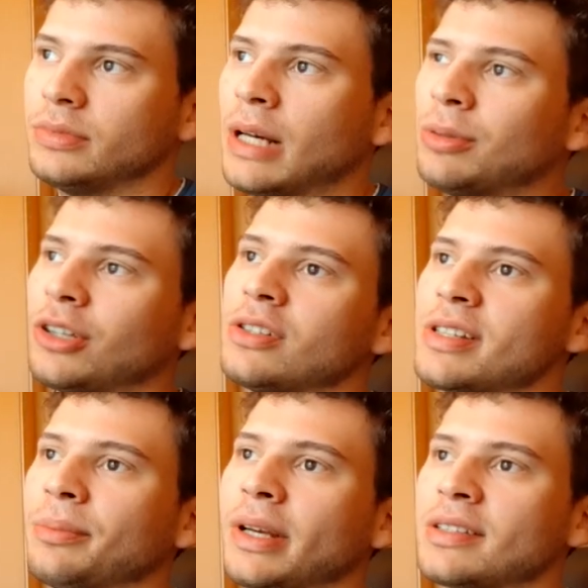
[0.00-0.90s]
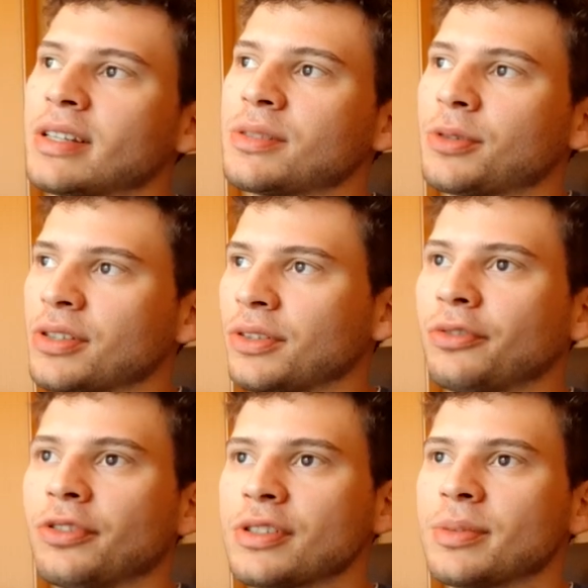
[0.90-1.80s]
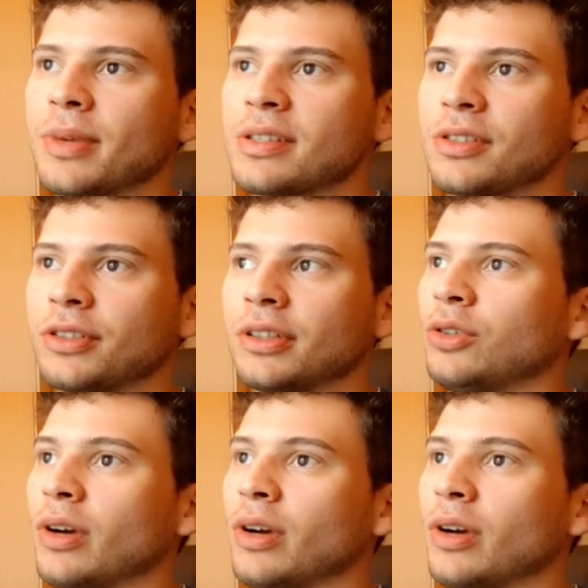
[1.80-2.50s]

Yeah, but honestly, it makes sense because in your first semester,